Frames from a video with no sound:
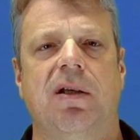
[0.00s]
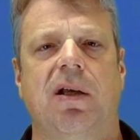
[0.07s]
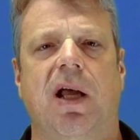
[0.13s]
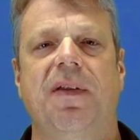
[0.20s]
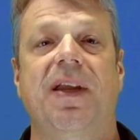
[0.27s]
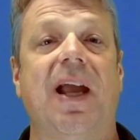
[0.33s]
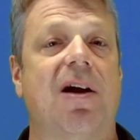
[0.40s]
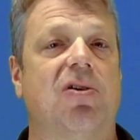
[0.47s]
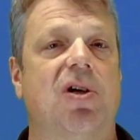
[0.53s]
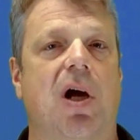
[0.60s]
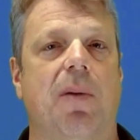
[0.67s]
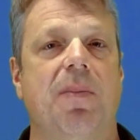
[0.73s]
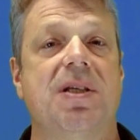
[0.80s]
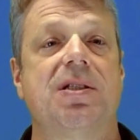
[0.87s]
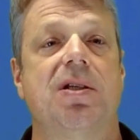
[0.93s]
And the
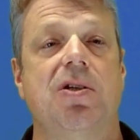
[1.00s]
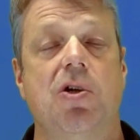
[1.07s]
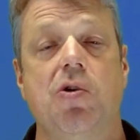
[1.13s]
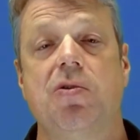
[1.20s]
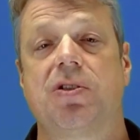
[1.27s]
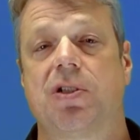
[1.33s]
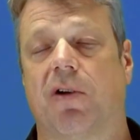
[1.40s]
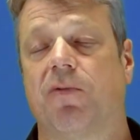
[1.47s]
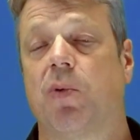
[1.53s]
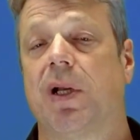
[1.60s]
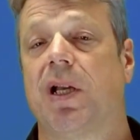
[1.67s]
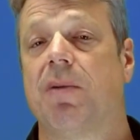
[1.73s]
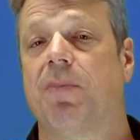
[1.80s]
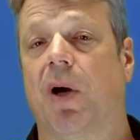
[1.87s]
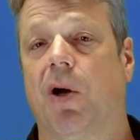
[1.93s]
outcome is a new software
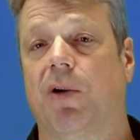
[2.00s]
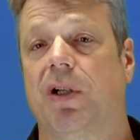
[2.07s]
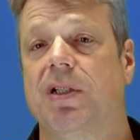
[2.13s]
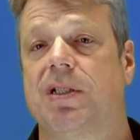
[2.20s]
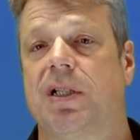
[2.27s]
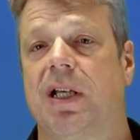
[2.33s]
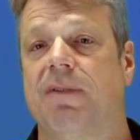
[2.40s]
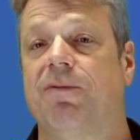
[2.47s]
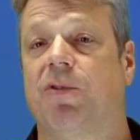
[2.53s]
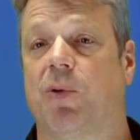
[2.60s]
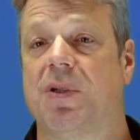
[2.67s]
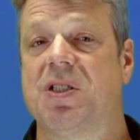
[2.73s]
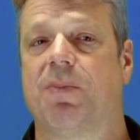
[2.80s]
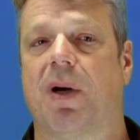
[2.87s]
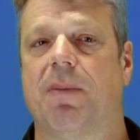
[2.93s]
component
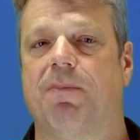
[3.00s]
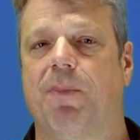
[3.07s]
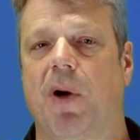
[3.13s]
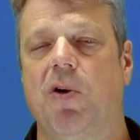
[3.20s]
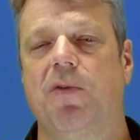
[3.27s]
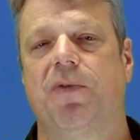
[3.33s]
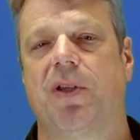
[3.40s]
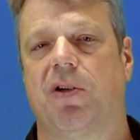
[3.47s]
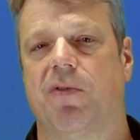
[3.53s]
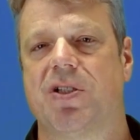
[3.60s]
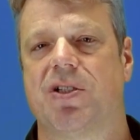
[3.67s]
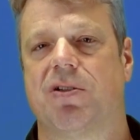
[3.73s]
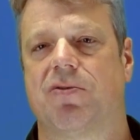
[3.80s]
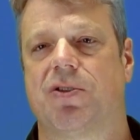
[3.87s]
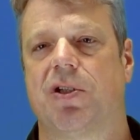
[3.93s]
influenced by both the
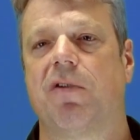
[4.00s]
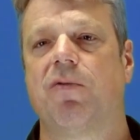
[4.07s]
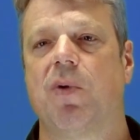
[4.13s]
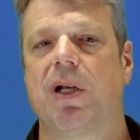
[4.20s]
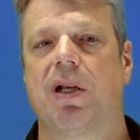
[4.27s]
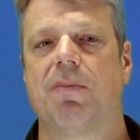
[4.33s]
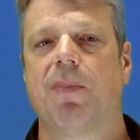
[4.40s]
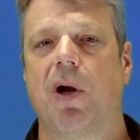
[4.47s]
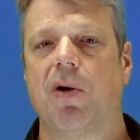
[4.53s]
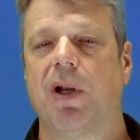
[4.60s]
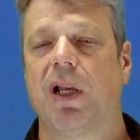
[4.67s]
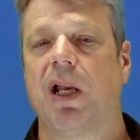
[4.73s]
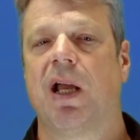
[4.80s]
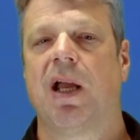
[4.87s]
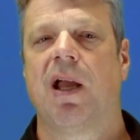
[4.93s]
original software
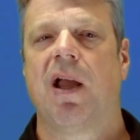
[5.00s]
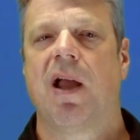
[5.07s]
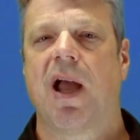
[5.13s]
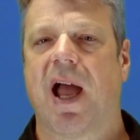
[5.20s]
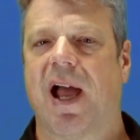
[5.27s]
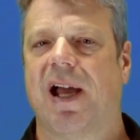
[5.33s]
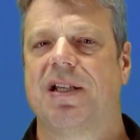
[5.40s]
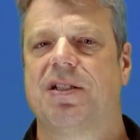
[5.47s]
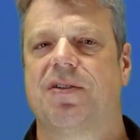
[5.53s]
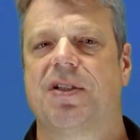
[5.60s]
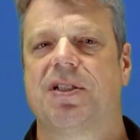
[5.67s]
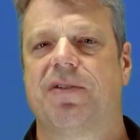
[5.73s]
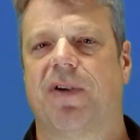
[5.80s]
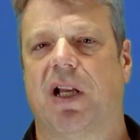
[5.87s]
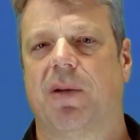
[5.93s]
component and the
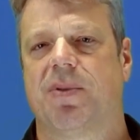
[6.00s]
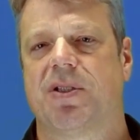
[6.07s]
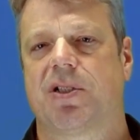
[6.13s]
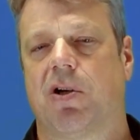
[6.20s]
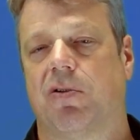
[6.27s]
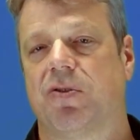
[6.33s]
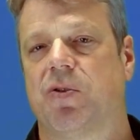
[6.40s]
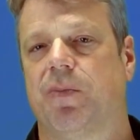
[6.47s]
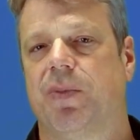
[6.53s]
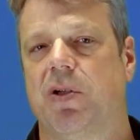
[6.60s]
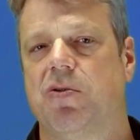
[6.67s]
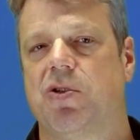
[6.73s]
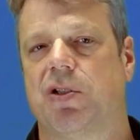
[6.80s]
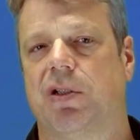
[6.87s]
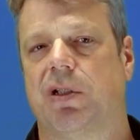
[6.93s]
developer's
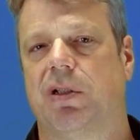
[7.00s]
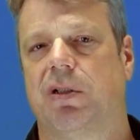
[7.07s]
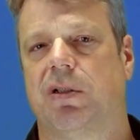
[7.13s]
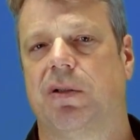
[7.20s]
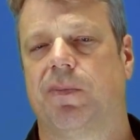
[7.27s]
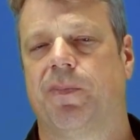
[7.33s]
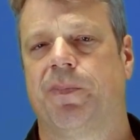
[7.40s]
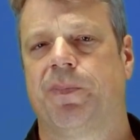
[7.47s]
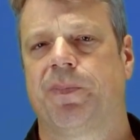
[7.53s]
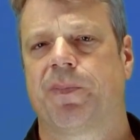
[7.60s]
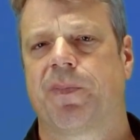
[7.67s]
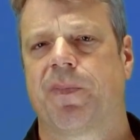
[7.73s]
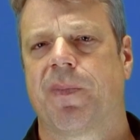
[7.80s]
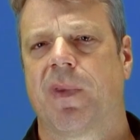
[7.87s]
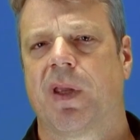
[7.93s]
contribution.
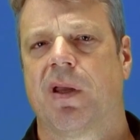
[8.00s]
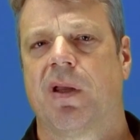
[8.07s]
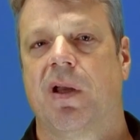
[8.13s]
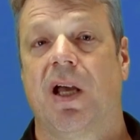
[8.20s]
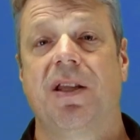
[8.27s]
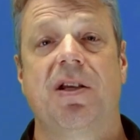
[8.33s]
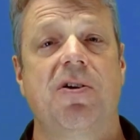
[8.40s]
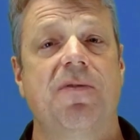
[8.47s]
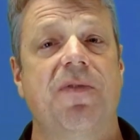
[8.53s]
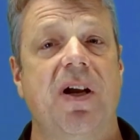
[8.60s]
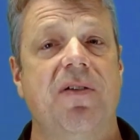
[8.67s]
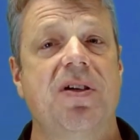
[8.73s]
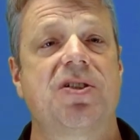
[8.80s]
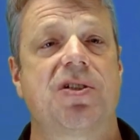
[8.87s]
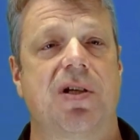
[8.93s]
And there are
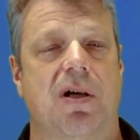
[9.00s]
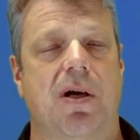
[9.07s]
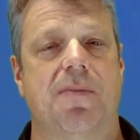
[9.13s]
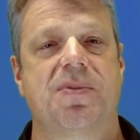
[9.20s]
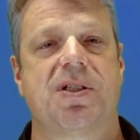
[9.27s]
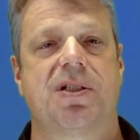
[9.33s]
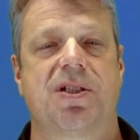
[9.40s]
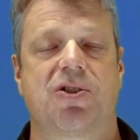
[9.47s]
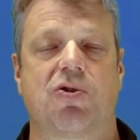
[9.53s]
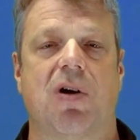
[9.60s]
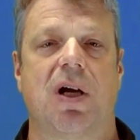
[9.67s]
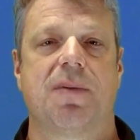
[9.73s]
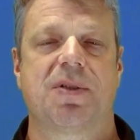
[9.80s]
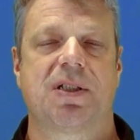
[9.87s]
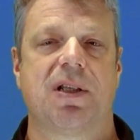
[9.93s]
various terms that
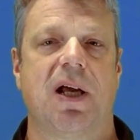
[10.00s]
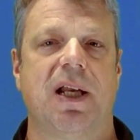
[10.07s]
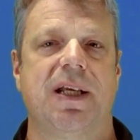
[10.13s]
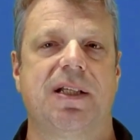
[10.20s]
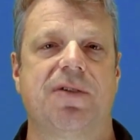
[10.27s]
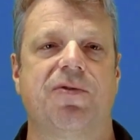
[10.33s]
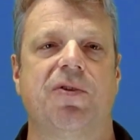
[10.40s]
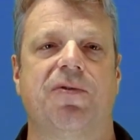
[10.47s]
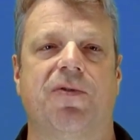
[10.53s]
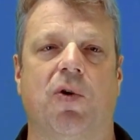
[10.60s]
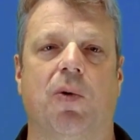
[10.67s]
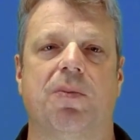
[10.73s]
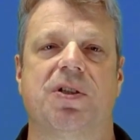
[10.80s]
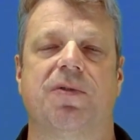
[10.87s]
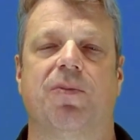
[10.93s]
describe slightly different
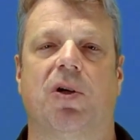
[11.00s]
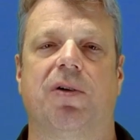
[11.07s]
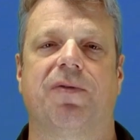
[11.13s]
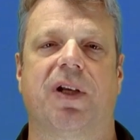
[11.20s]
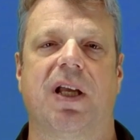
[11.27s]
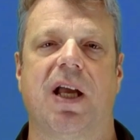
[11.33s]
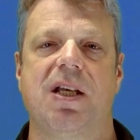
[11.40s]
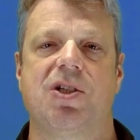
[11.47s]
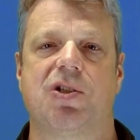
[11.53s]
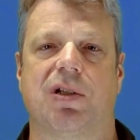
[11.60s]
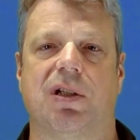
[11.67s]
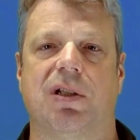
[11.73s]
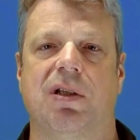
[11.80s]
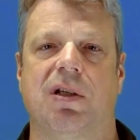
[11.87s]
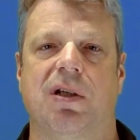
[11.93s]
forms of
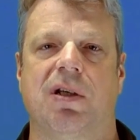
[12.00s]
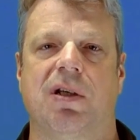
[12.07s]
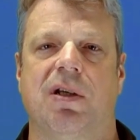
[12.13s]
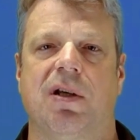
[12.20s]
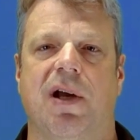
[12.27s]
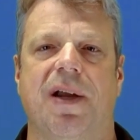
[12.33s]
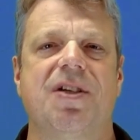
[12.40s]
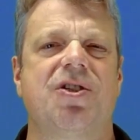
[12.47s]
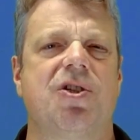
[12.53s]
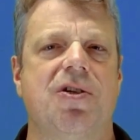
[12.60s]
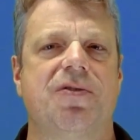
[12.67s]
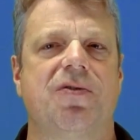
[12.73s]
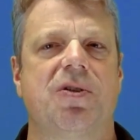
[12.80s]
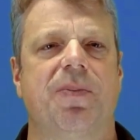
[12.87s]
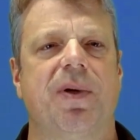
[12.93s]
modification, and it's
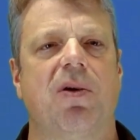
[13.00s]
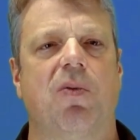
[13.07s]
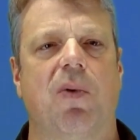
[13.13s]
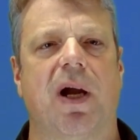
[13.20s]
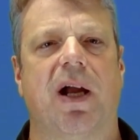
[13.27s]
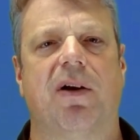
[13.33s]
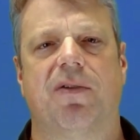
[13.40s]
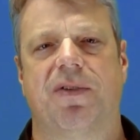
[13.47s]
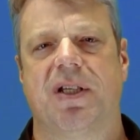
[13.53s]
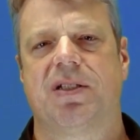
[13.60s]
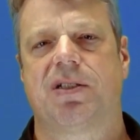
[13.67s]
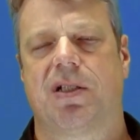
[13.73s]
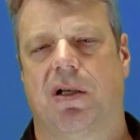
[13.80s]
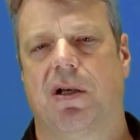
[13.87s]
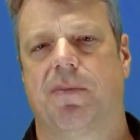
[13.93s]
useful to be aware of these
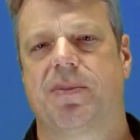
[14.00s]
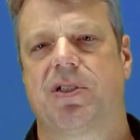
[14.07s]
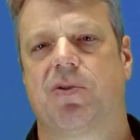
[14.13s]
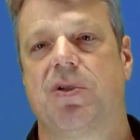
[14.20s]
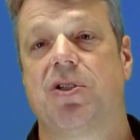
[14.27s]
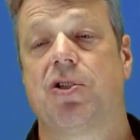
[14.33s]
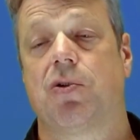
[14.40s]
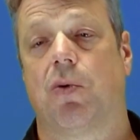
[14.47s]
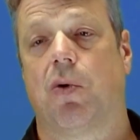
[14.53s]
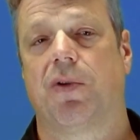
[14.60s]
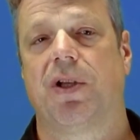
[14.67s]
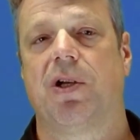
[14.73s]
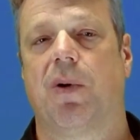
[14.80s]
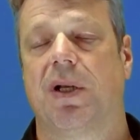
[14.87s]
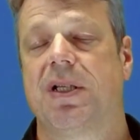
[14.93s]
terms to ensure
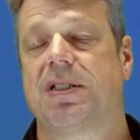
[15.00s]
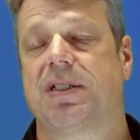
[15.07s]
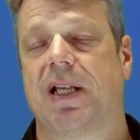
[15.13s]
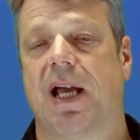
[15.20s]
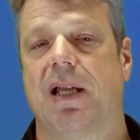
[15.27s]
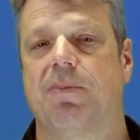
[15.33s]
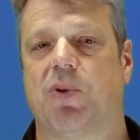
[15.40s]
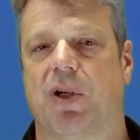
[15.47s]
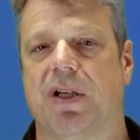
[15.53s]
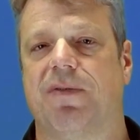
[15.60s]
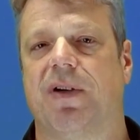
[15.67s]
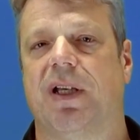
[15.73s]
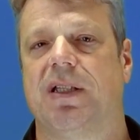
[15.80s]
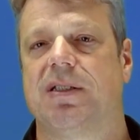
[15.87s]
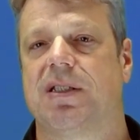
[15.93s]
that you understand
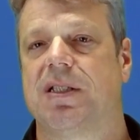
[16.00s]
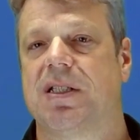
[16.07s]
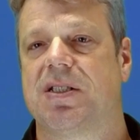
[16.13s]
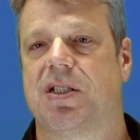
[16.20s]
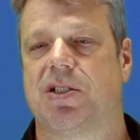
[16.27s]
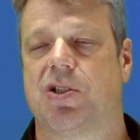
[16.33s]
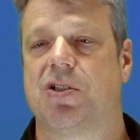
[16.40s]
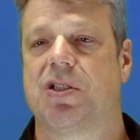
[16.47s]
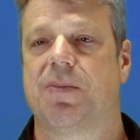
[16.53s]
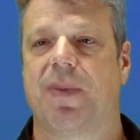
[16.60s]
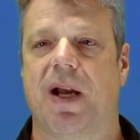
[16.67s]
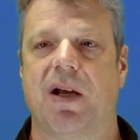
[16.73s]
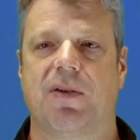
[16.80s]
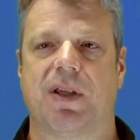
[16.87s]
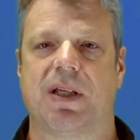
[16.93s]
briefings and decisions
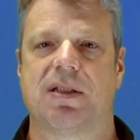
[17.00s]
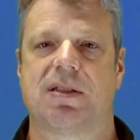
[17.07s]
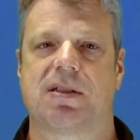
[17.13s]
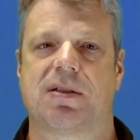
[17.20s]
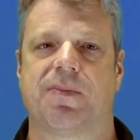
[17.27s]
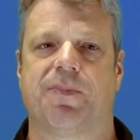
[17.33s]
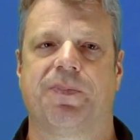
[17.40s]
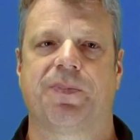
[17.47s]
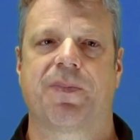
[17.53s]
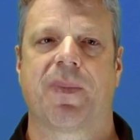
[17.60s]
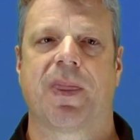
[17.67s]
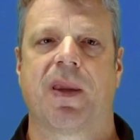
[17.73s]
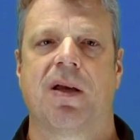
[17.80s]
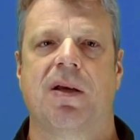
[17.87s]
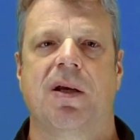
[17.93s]
about this.
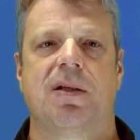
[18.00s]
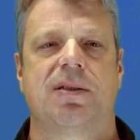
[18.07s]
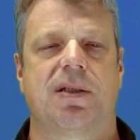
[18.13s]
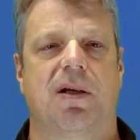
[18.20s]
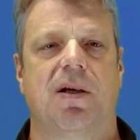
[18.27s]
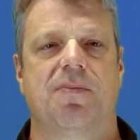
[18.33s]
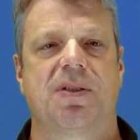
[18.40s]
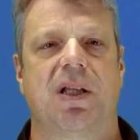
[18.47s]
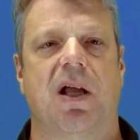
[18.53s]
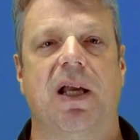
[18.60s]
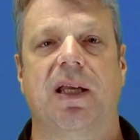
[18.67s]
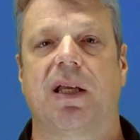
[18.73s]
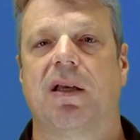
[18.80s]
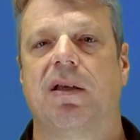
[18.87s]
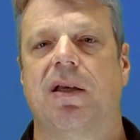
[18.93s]
Terms
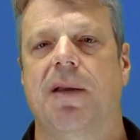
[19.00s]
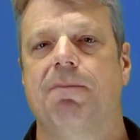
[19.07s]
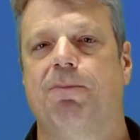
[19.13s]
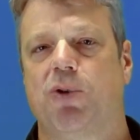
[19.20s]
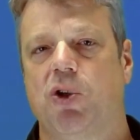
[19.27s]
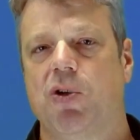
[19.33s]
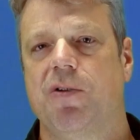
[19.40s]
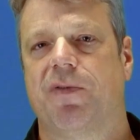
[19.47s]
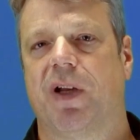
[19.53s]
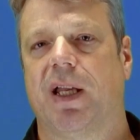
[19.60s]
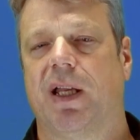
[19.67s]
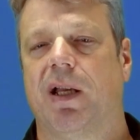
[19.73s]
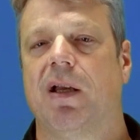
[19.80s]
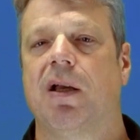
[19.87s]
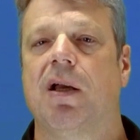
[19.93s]
like
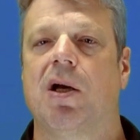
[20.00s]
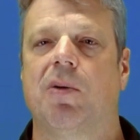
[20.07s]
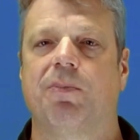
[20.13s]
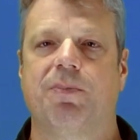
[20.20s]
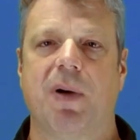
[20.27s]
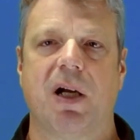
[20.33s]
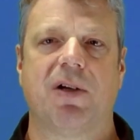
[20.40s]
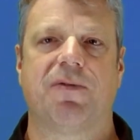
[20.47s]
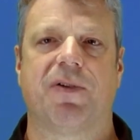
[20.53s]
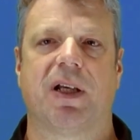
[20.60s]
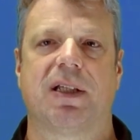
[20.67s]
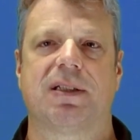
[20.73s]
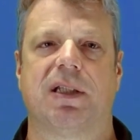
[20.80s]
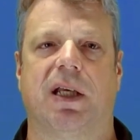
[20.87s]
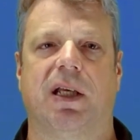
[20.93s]
improving, bug
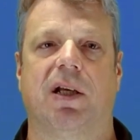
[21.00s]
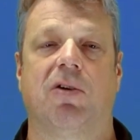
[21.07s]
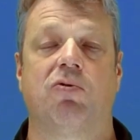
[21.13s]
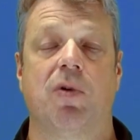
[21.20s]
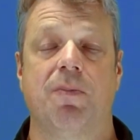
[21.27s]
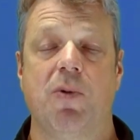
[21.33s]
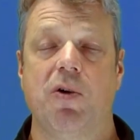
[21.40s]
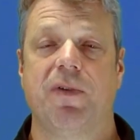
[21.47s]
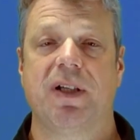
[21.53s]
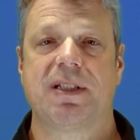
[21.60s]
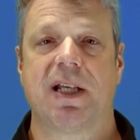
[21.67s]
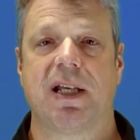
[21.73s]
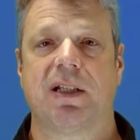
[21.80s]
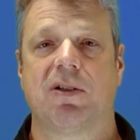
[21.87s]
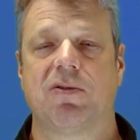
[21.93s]
fixing, removing
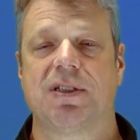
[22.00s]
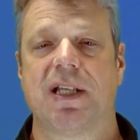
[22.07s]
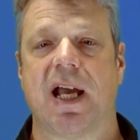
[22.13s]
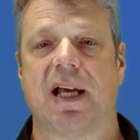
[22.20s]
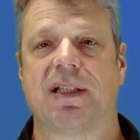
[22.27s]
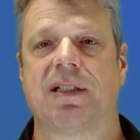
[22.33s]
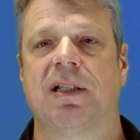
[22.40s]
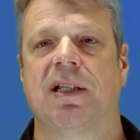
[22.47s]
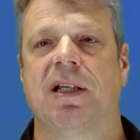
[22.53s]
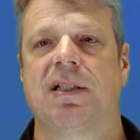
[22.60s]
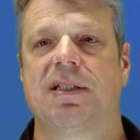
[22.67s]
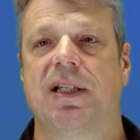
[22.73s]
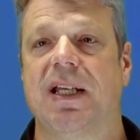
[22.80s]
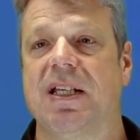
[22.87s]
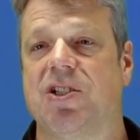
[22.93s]
technical debt,
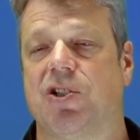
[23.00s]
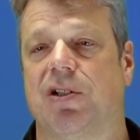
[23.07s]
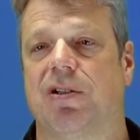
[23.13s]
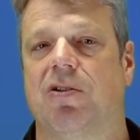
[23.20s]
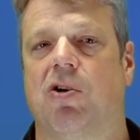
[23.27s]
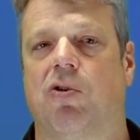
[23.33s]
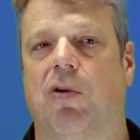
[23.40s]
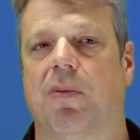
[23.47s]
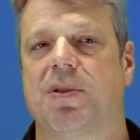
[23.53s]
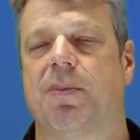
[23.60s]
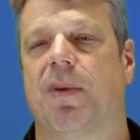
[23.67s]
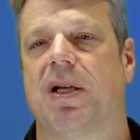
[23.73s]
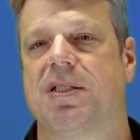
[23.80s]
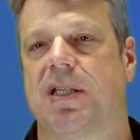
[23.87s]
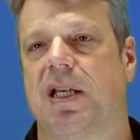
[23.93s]
deletion, or
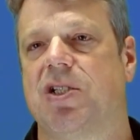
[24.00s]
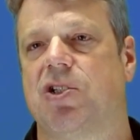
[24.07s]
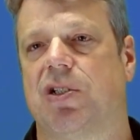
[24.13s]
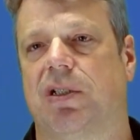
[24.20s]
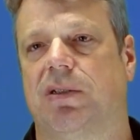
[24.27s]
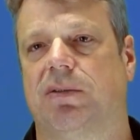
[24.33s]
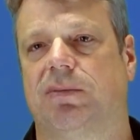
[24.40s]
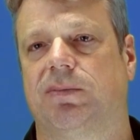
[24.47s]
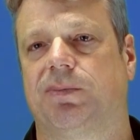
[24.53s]
optimization.